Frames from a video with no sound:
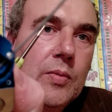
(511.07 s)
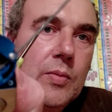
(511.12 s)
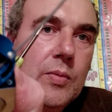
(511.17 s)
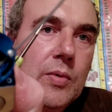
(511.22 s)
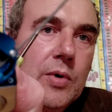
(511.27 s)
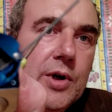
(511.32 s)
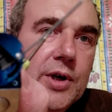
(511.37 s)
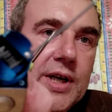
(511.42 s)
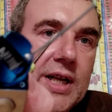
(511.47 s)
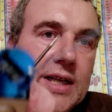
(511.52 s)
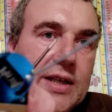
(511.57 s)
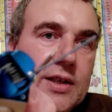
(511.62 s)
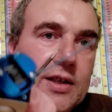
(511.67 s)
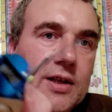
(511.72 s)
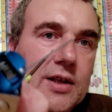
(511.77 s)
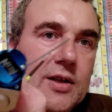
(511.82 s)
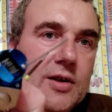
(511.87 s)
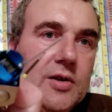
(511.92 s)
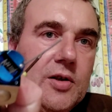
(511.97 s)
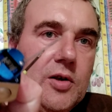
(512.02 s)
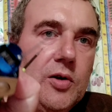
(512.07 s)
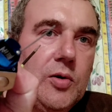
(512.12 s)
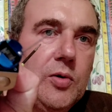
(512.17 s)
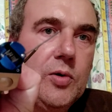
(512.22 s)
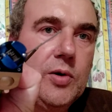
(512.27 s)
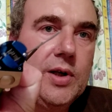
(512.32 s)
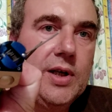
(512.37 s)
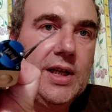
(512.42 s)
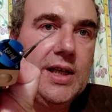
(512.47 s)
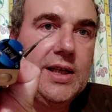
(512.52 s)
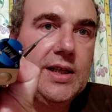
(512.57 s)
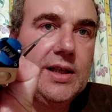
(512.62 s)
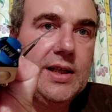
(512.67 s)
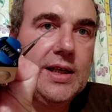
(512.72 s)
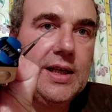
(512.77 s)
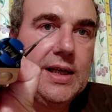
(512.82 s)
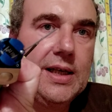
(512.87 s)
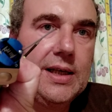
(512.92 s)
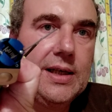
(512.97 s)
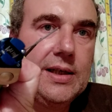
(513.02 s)
one end of the coil in
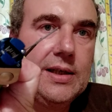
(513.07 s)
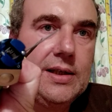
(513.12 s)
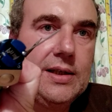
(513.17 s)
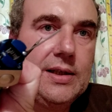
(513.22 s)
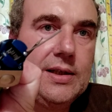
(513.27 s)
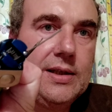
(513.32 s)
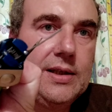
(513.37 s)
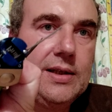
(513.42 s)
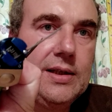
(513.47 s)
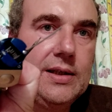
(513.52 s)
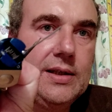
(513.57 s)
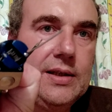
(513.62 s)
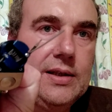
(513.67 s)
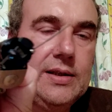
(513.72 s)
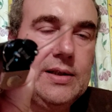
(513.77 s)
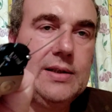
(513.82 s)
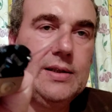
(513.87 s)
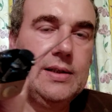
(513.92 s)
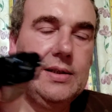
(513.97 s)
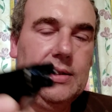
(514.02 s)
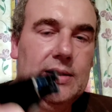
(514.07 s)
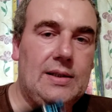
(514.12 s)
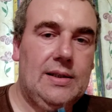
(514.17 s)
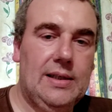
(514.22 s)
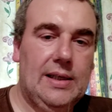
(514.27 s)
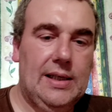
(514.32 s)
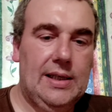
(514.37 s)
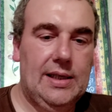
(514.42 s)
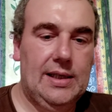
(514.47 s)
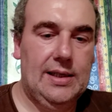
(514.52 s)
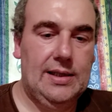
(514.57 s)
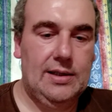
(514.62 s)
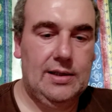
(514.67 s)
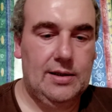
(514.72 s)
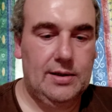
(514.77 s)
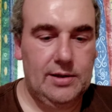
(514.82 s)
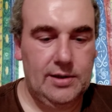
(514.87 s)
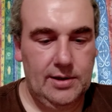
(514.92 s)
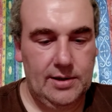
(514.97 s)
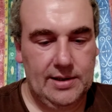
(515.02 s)
now, and
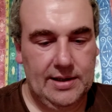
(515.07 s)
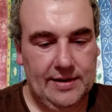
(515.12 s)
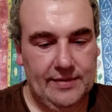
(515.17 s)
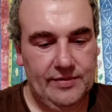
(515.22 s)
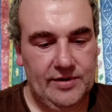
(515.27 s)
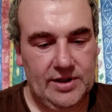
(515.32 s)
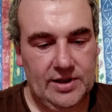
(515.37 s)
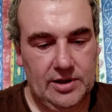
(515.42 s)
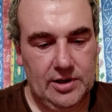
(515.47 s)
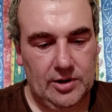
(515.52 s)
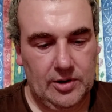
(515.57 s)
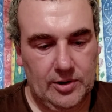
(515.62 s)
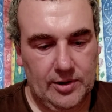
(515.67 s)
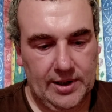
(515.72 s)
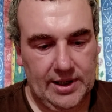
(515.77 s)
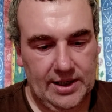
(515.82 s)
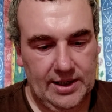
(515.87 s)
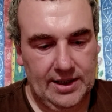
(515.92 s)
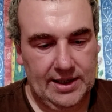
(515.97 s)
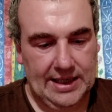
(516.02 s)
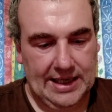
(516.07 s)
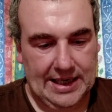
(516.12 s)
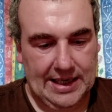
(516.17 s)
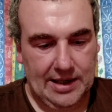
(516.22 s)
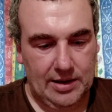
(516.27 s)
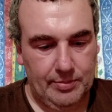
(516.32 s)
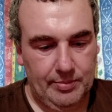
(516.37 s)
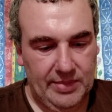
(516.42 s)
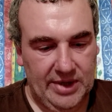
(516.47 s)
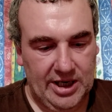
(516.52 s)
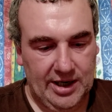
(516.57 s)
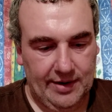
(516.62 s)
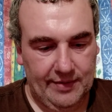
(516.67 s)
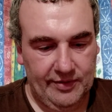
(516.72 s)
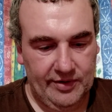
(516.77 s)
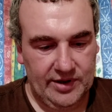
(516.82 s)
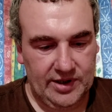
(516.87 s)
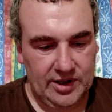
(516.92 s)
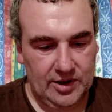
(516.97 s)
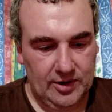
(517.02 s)
I just have to tighten down the
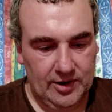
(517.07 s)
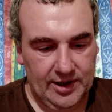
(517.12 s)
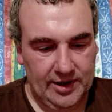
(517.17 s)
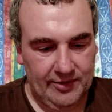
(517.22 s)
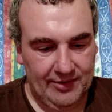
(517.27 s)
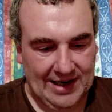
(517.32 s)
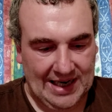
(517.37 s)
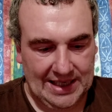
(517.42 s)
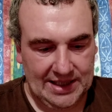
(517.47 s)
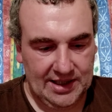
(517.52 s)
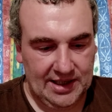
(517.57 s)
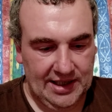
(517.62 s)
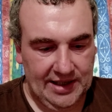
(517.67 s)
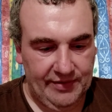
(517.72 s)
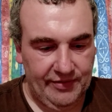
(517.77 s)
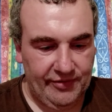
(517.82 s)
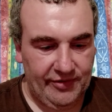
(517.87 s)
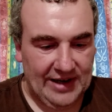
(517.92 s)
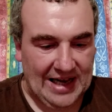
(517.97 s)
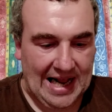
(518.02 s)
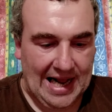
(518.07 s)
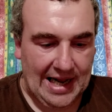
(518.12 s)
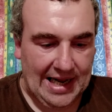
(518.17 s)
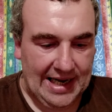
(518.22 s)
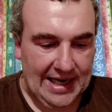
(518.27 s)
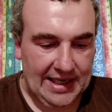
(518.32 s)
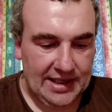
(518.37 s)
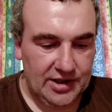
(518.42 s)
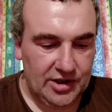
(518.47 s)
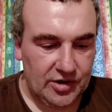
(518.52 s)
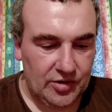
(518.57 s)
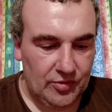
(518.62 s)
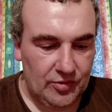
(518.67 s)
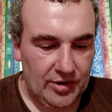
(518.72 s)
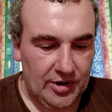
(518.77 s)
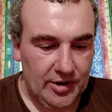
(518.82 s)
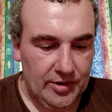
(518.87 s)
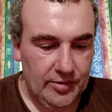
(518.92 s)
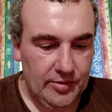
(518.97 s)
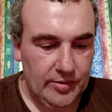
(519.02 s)
other side. They're actually flathead
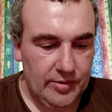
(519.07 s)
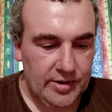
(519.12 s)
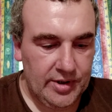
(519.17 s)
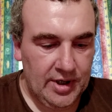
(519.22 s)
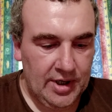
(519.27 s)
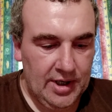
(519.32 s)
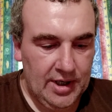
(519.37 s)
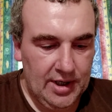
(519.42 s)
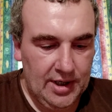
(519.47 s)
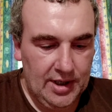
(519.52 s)
screws,